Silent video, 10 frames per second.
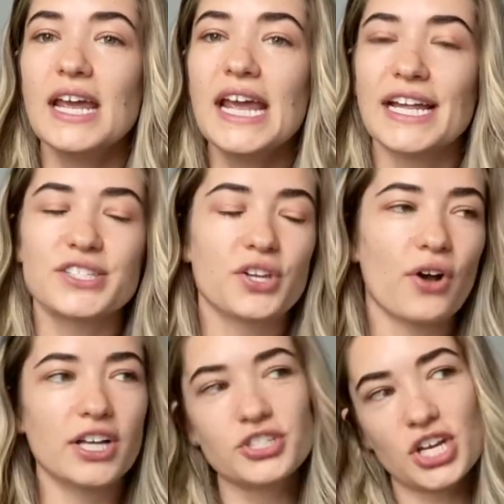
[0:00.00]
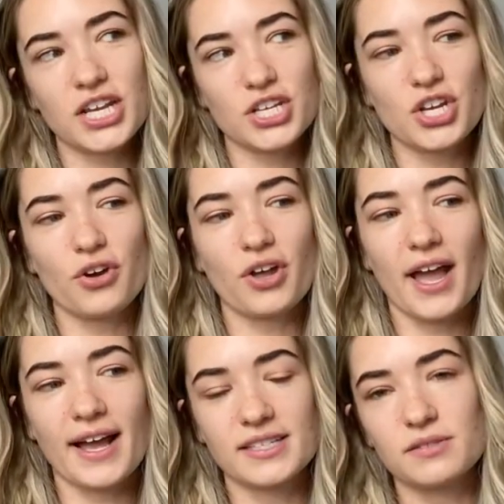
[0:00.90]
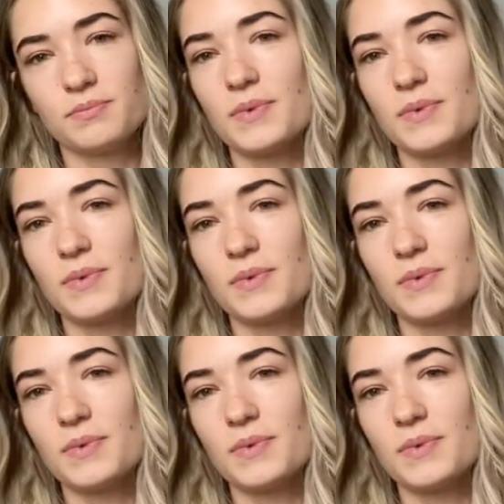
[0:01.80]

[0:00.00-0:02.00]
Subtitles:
And so Unshaken Yoga has